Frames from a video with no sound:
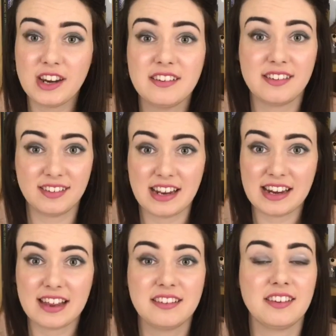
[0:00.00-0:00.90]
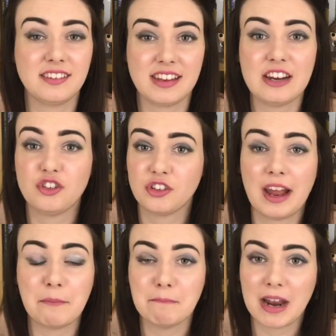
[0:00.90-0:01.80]
need to see this to see just
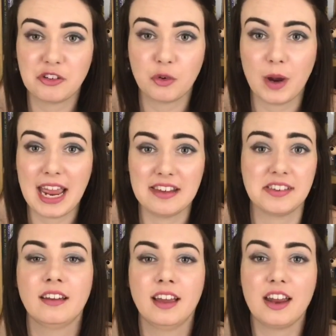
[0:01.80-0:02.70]
how magical it is.